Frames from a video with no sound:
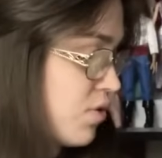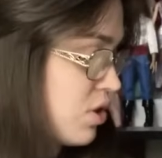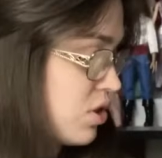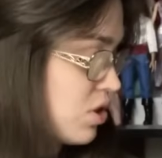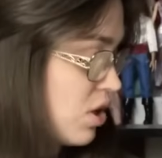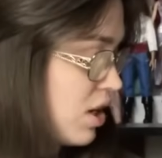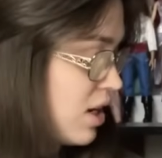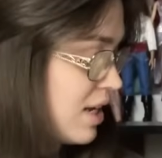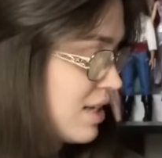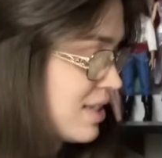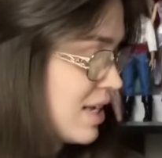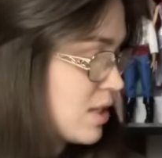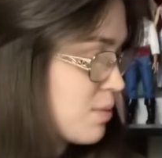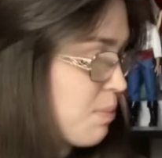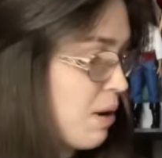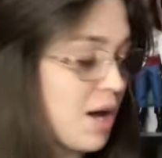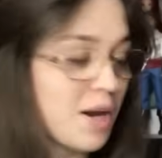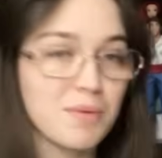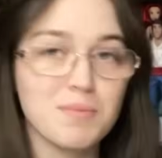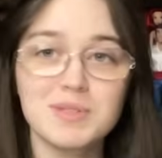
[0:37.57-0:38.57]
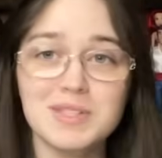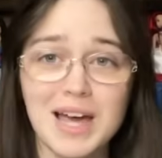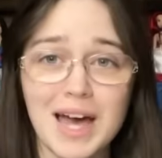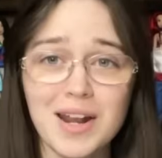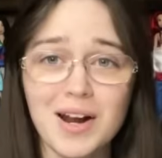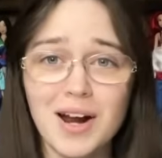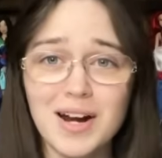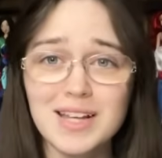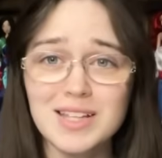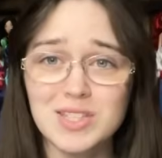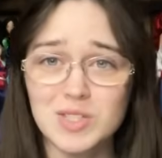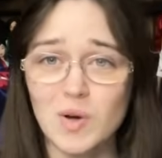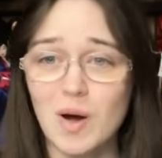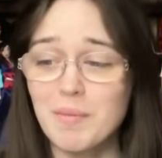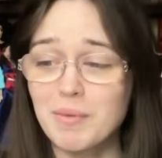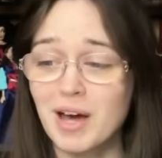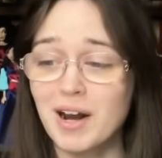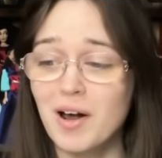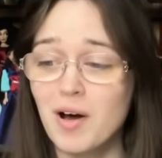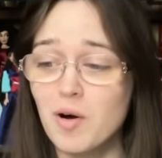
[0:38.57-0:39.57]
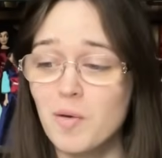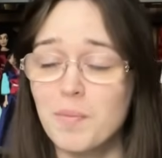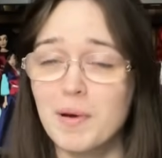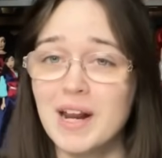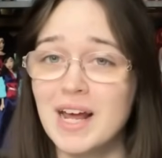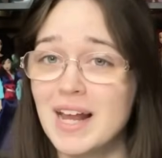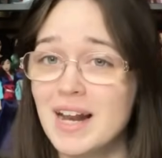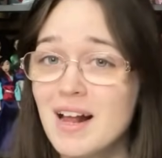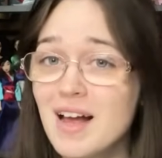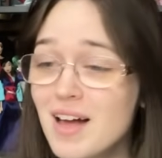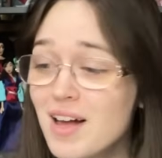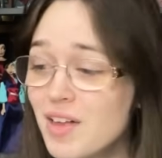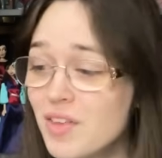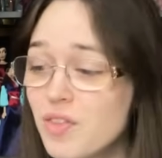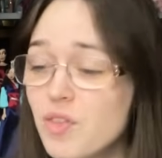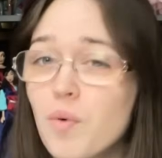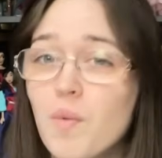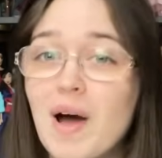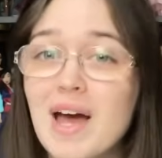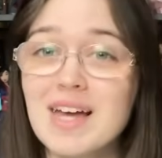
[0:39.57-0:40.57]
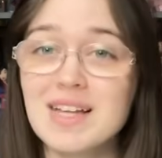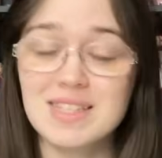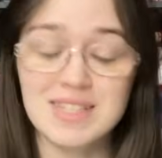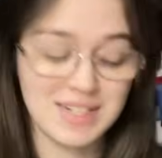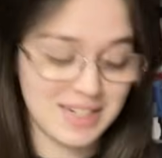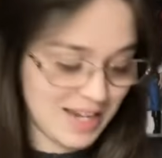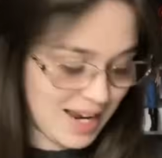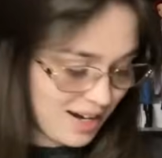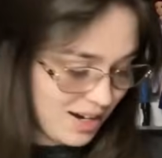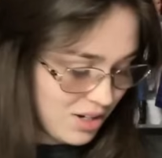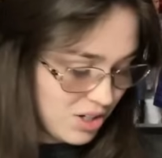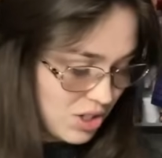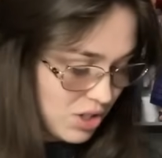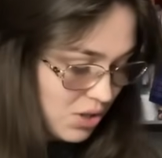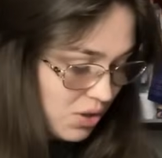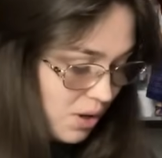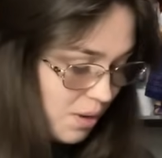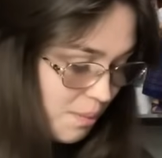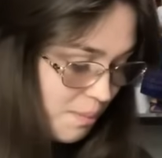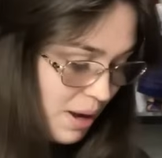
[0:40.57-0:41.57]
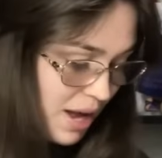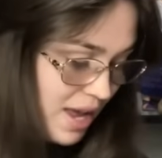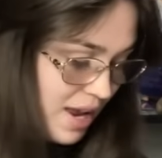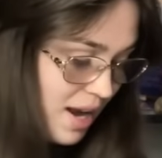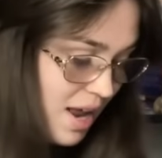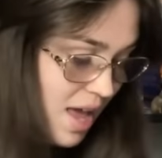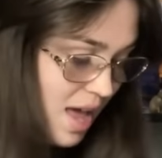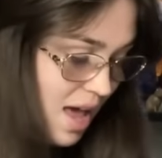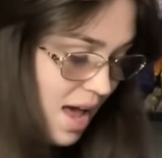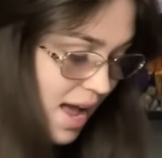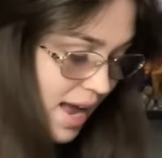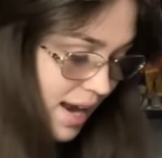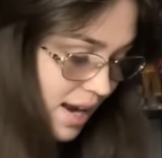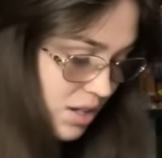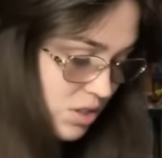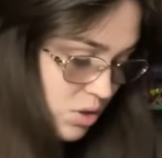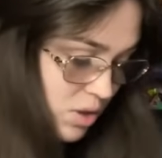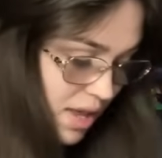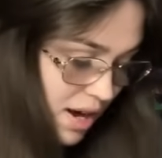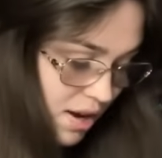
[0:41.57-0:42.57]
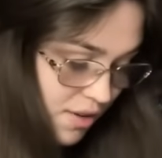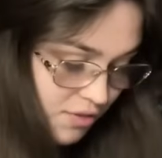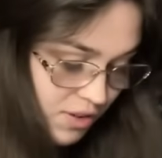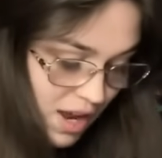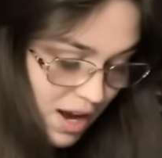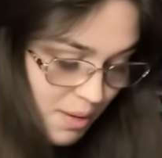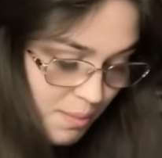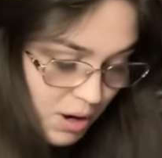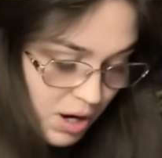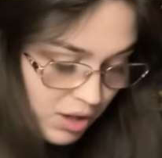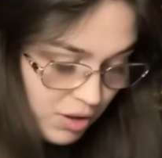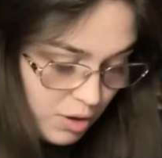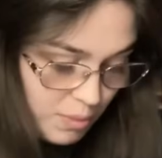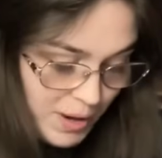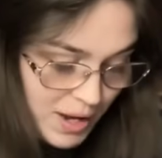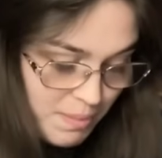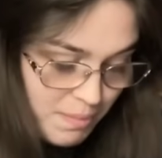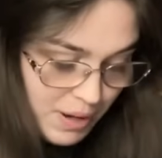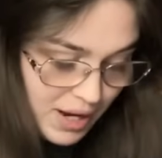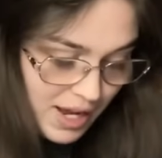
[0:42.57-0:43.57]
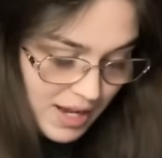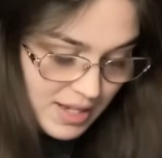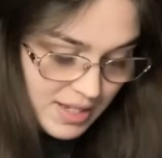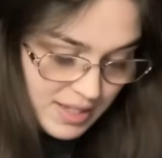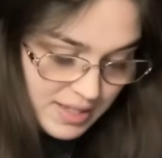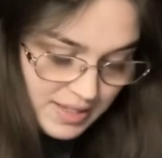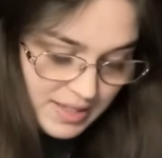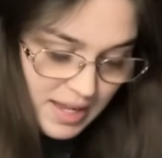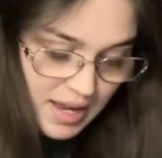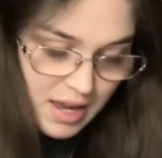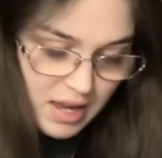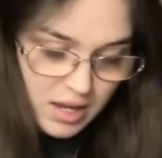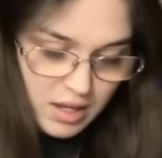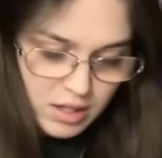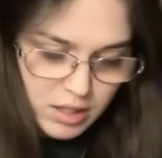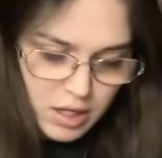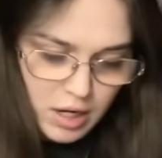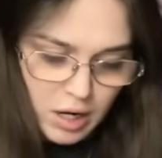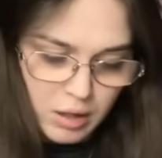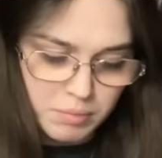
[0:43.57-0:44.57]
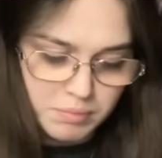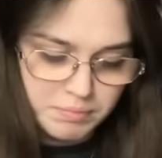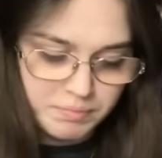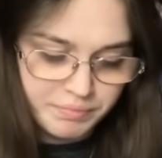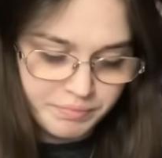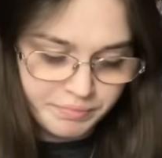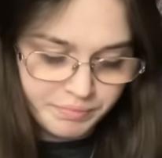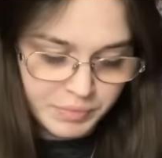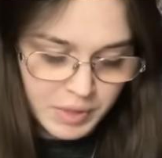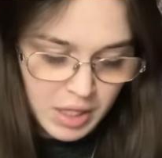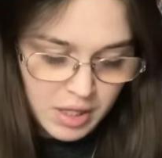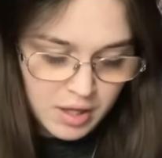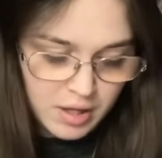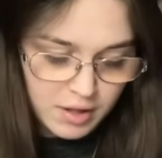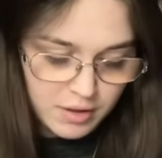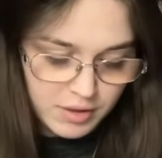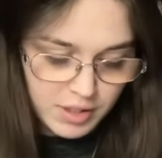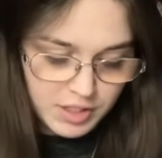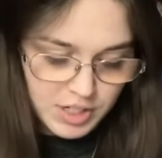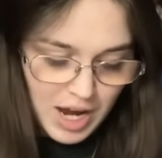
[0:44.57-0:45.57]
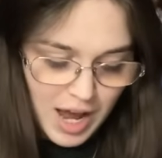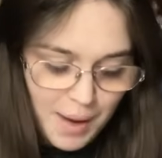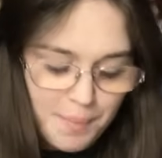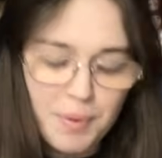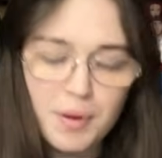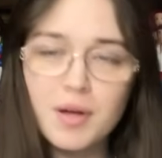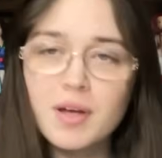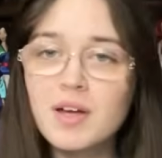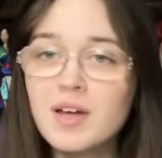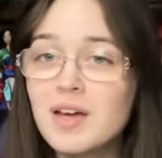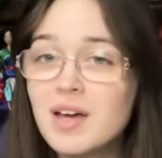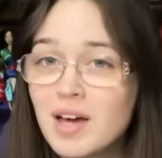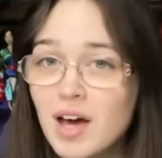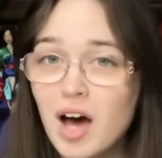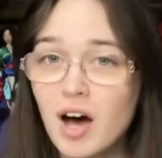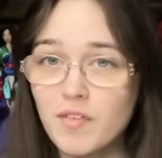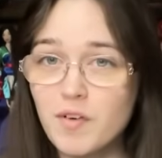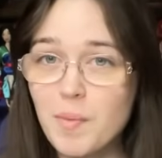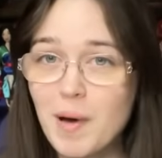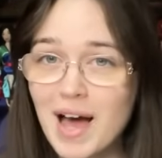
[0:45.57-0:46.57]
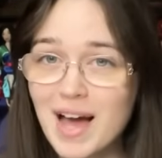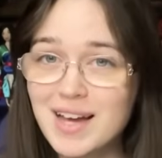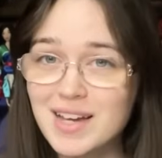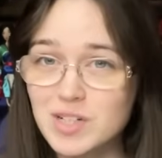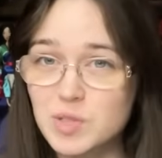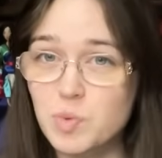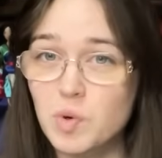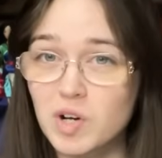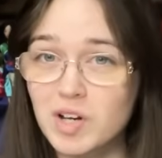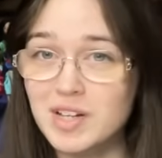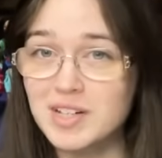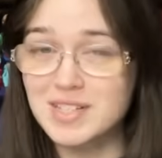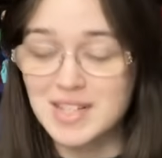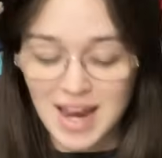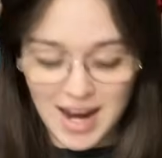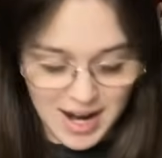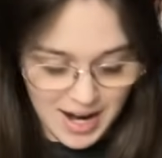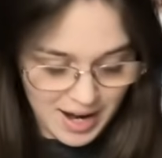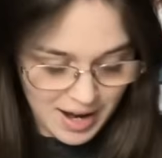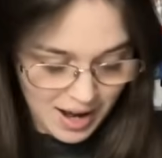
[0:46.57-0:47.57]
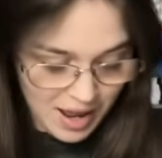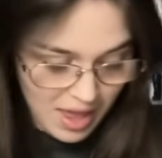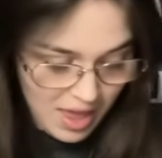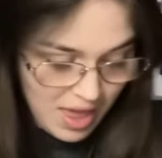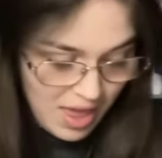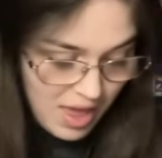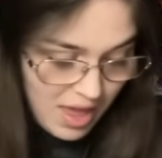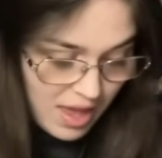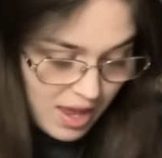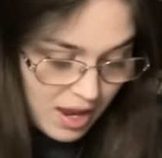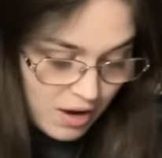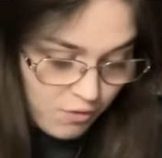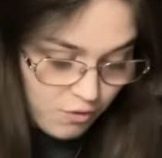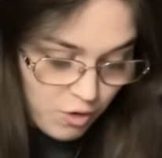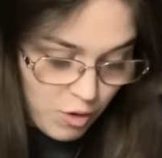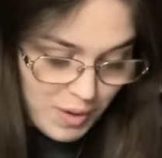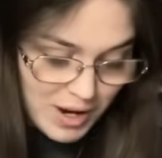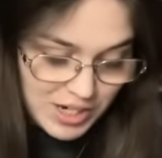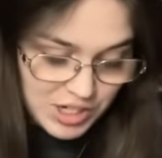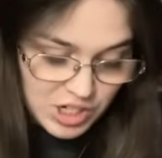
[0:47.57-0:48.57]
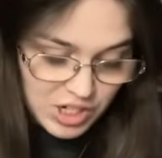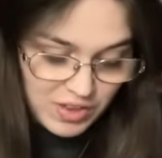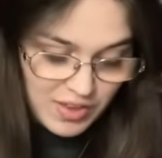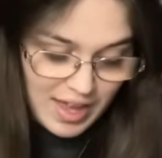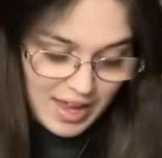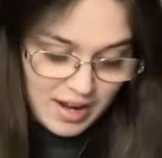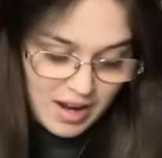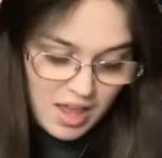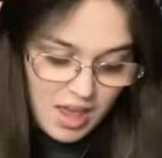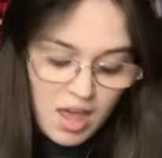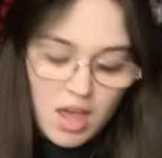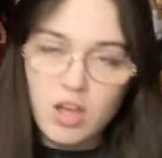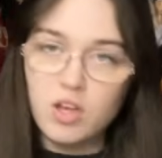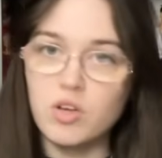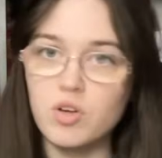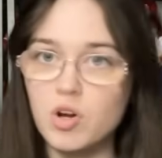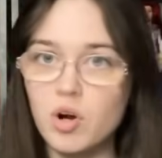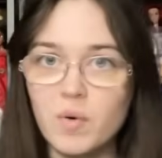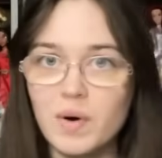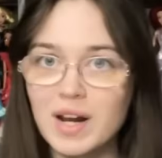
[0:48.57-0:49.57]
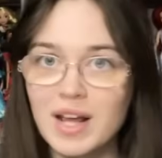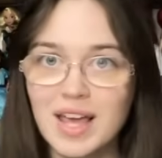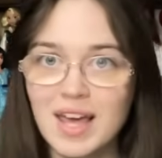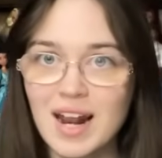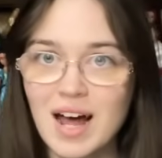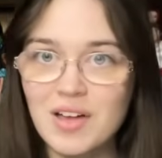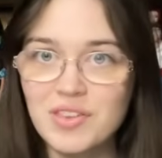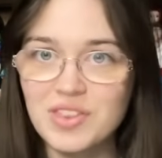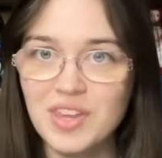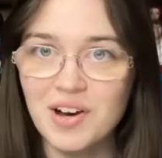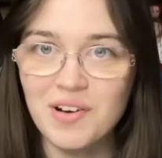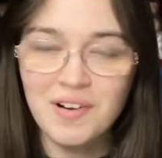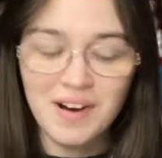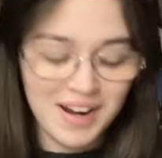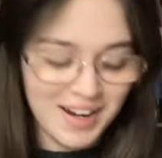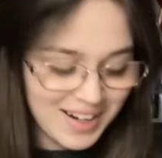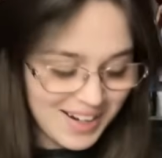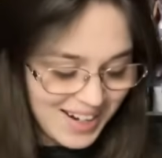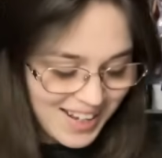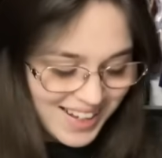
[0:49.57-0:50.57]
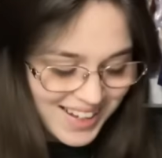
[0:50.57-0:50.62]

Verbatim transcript: Dessert. It says bottom side on it, so I'm going to open it the way it's intended to, but I got to do that off camera a little bit because, you know, the top of a package will contain information that you don't want to get out there, right?